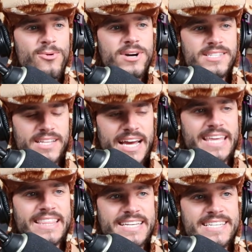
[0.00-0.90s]
one's
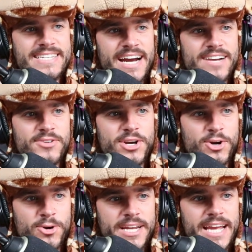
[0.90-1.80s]
like this is kind of a
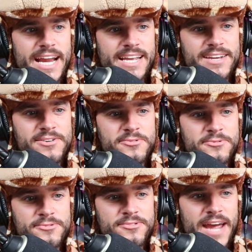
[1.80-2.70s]

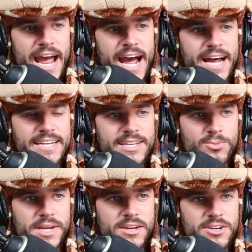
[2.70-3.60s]
creative ad that
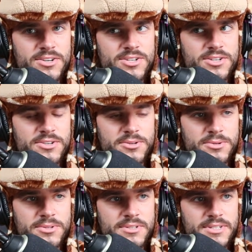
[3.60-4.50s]
we could do. Yeah.